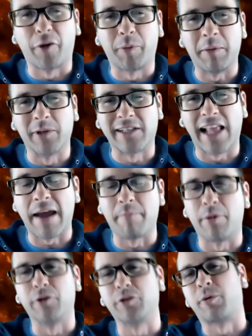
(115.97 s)
people's
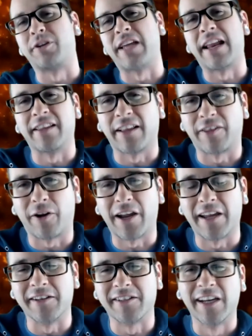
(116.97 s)
lambos pretending that they're
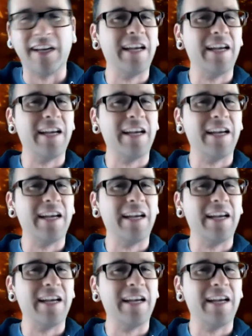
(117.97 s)
his